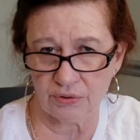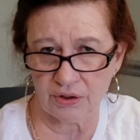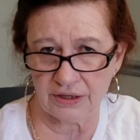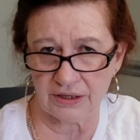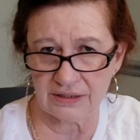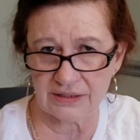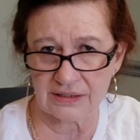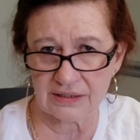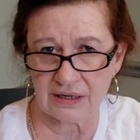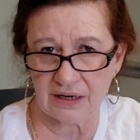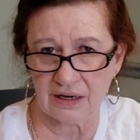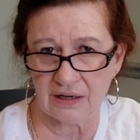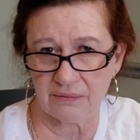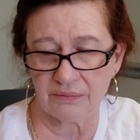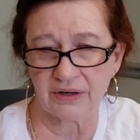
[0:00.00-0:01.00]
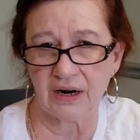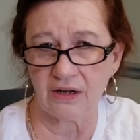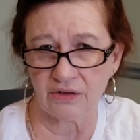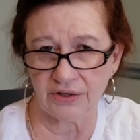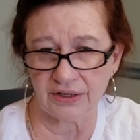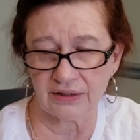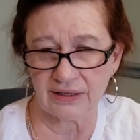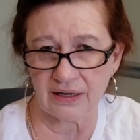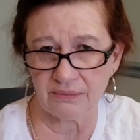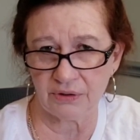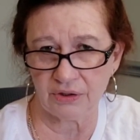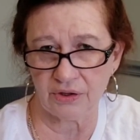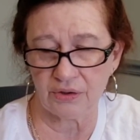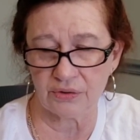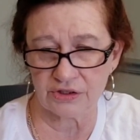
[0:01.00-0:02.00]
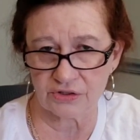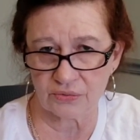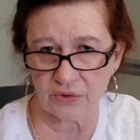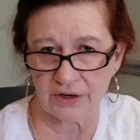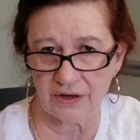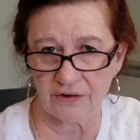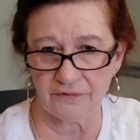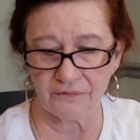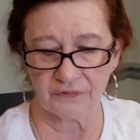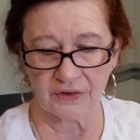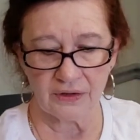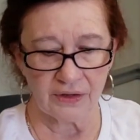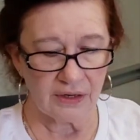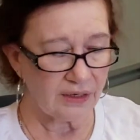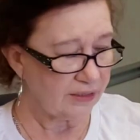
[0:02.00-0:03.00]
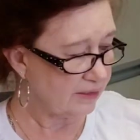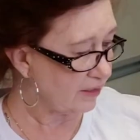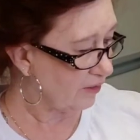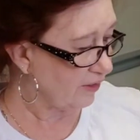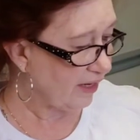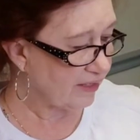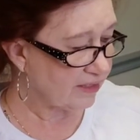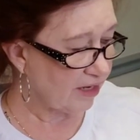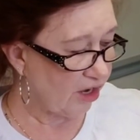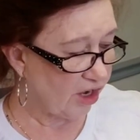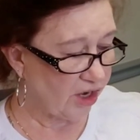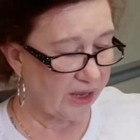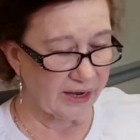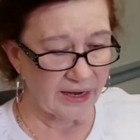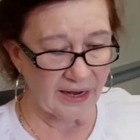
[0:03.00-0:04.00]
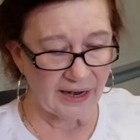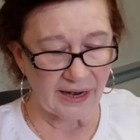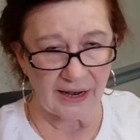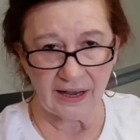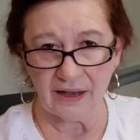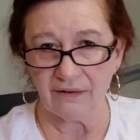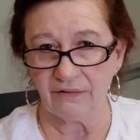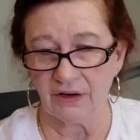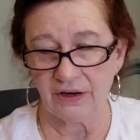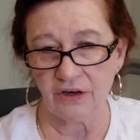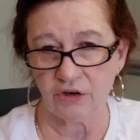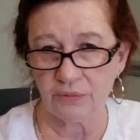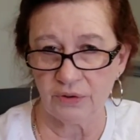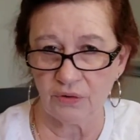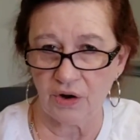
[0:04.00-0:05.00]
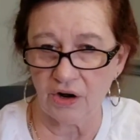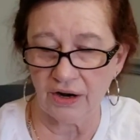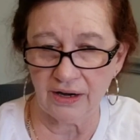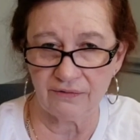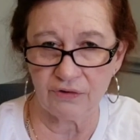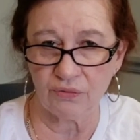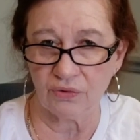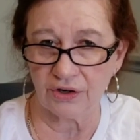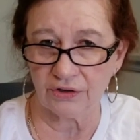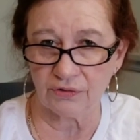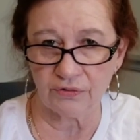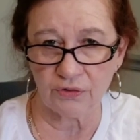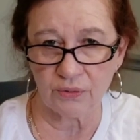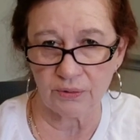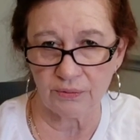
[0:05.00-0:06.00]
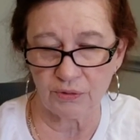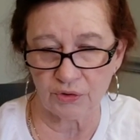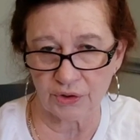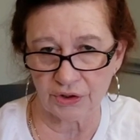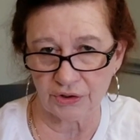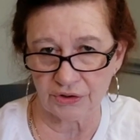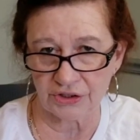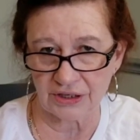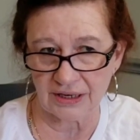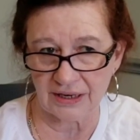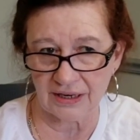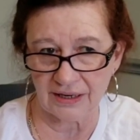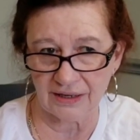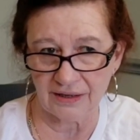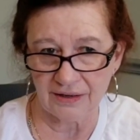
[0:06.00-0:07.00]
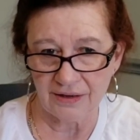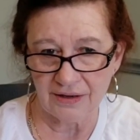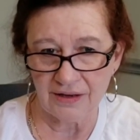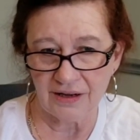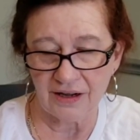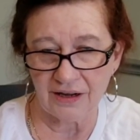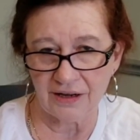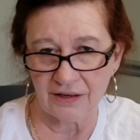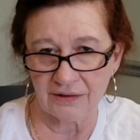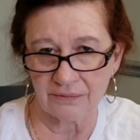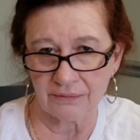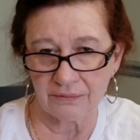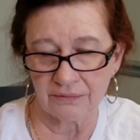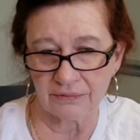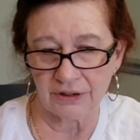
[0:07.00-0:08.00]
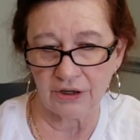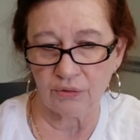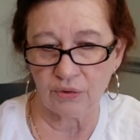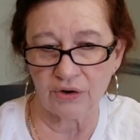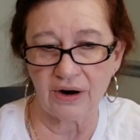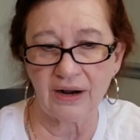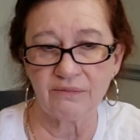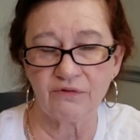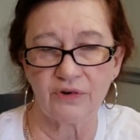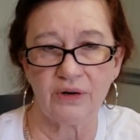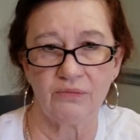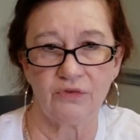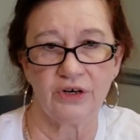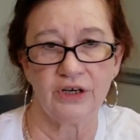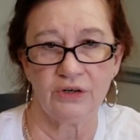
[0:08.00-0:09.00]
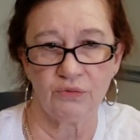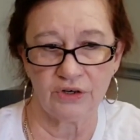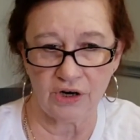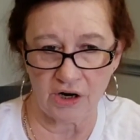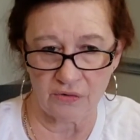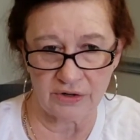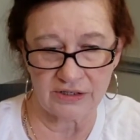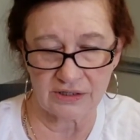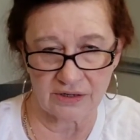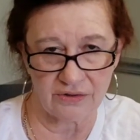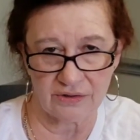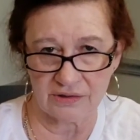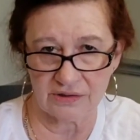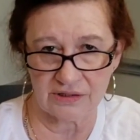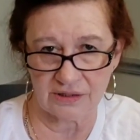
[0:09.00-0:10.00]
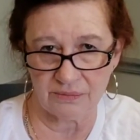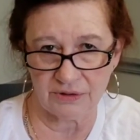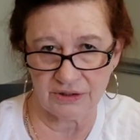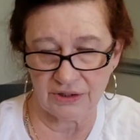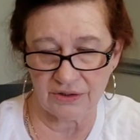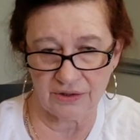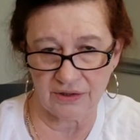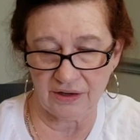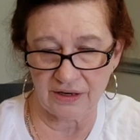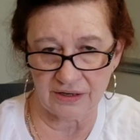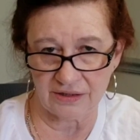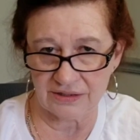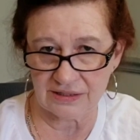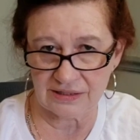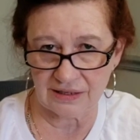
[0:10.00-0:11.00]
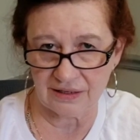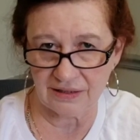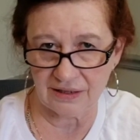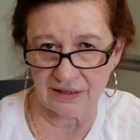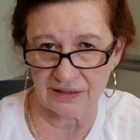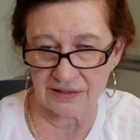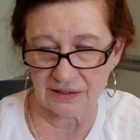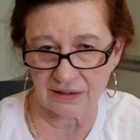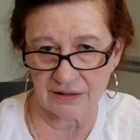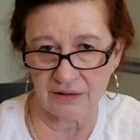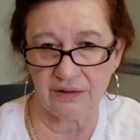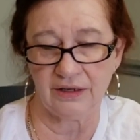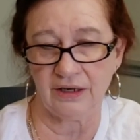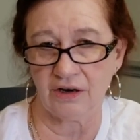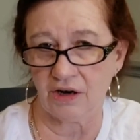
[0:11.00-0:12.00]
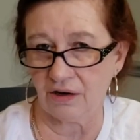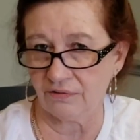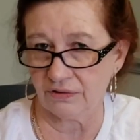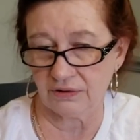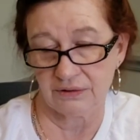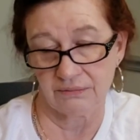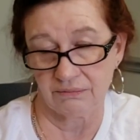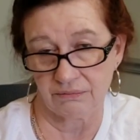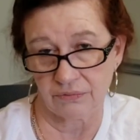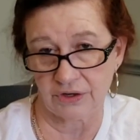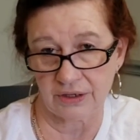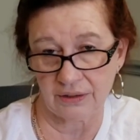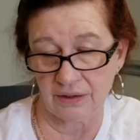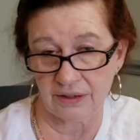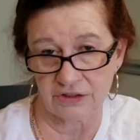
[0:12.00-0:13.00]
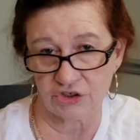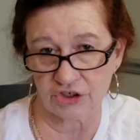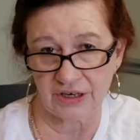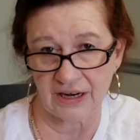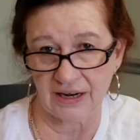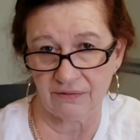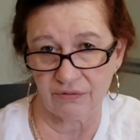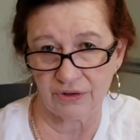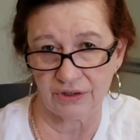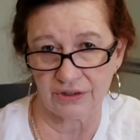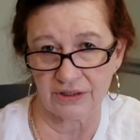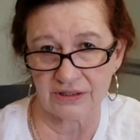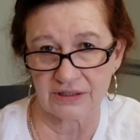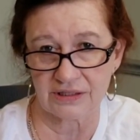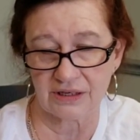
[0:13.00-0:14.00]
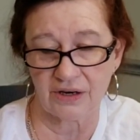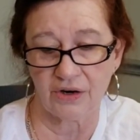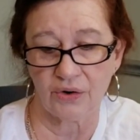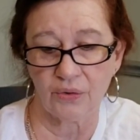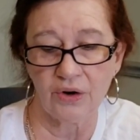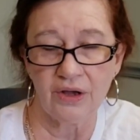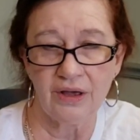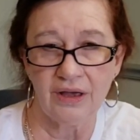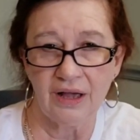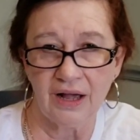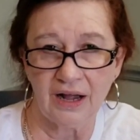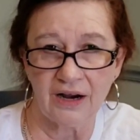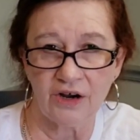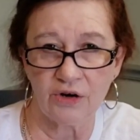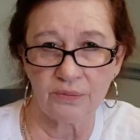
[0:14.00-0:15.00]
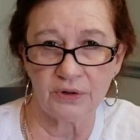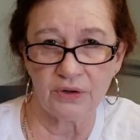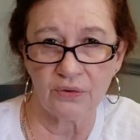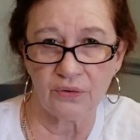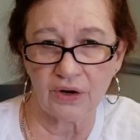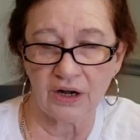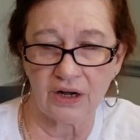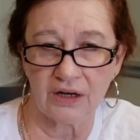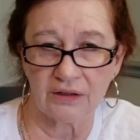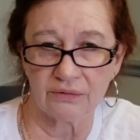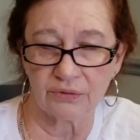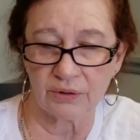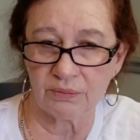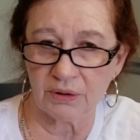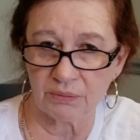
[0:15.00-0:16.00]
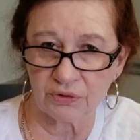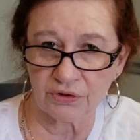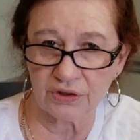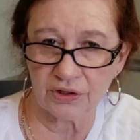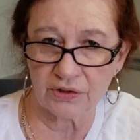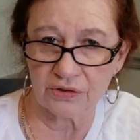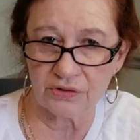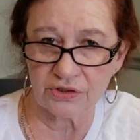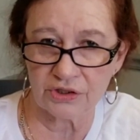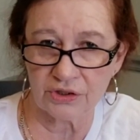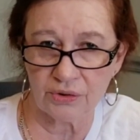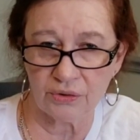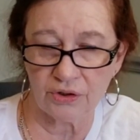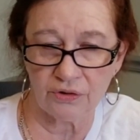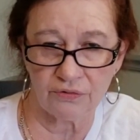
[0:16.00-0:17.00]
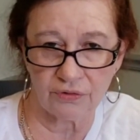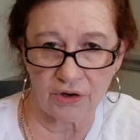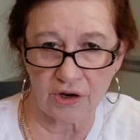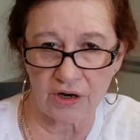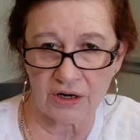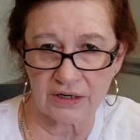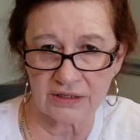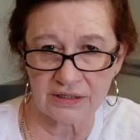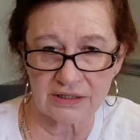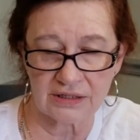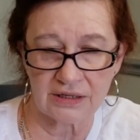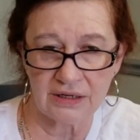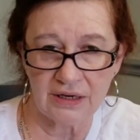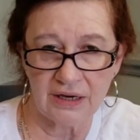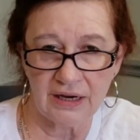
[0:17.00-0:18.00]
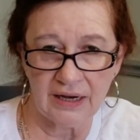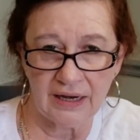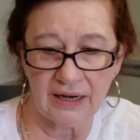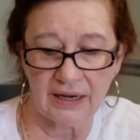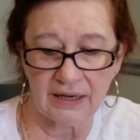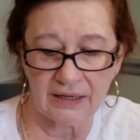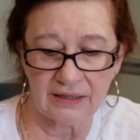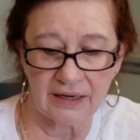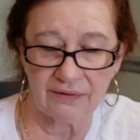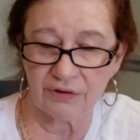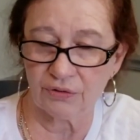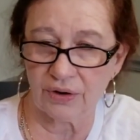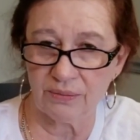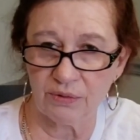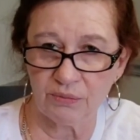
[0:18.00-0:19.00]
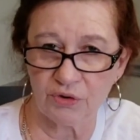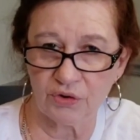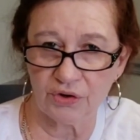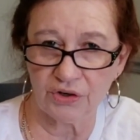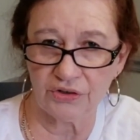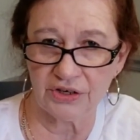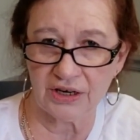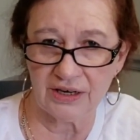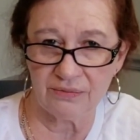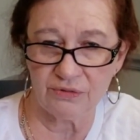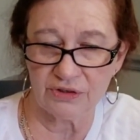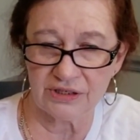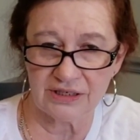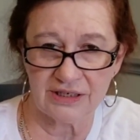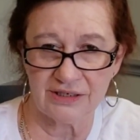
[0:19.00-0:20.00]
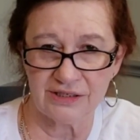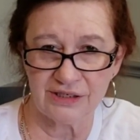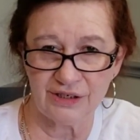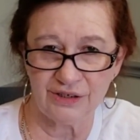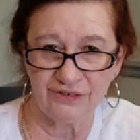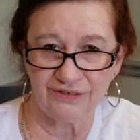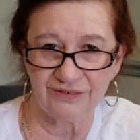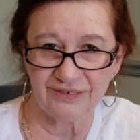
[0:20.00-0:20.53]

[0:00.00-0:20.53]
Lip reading: place, but I'll link that below as well. So that's all I have. I hope you all have a wonderful Memorial Day. You know, where I'm from, we would always go to the cemetery like on Sundays and clean off and bring lunch and have with us. So I hope you remember those who you've lost, and have a great Memorial Day, and we'll see you soon.